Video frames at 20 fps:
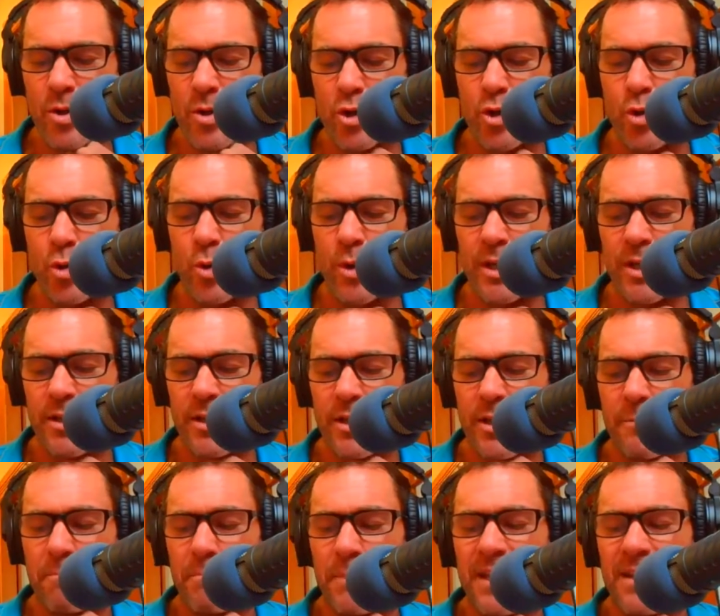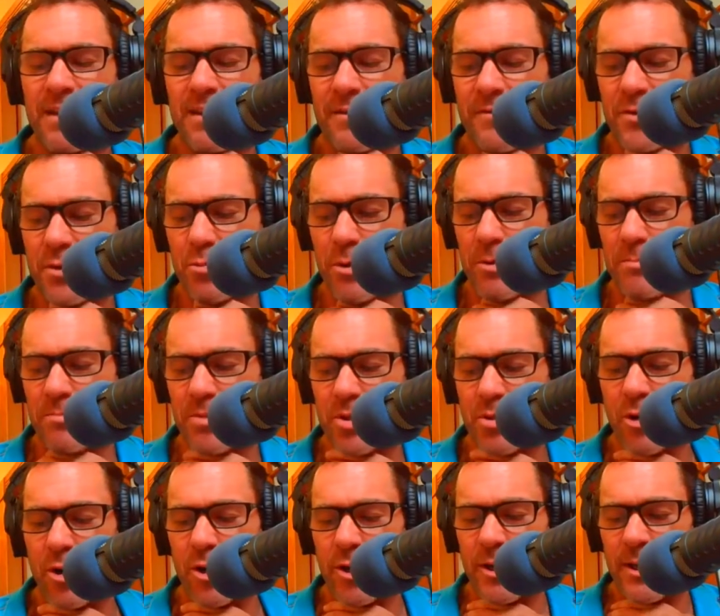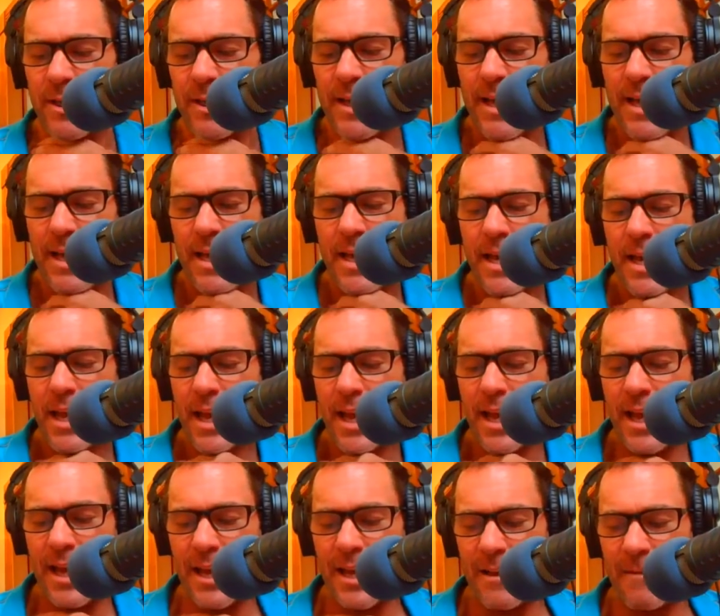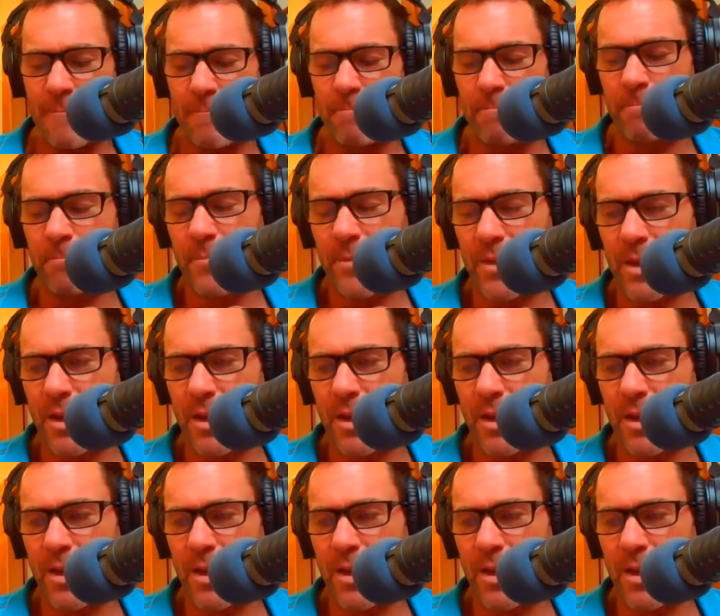joined a competitive swim squad. I